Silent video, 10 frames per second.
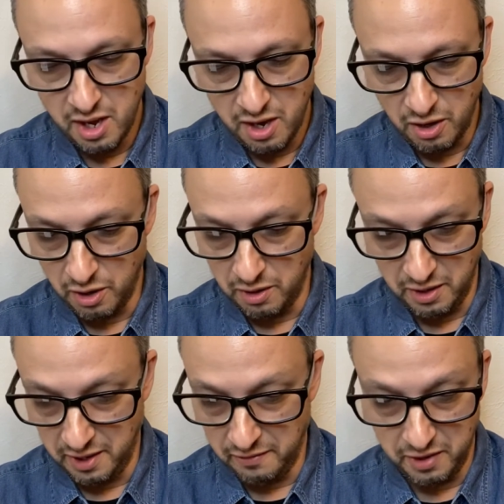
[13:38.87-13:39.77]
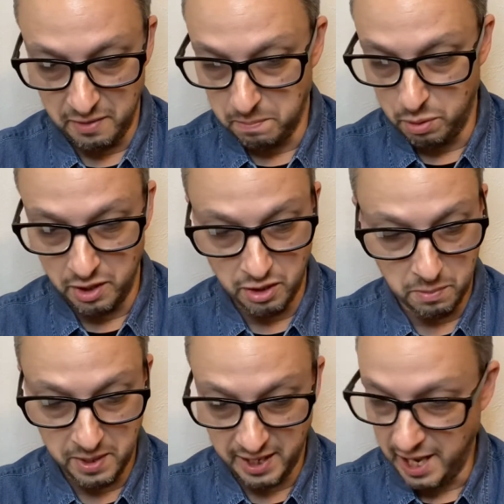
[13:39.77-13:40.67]
or if you put a little
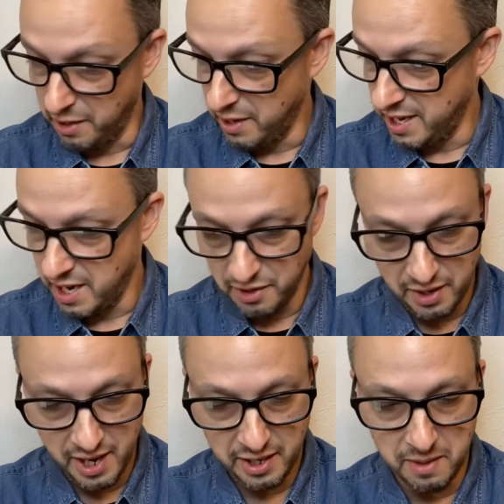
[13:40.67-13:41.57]
bit of Gatorade on your neck,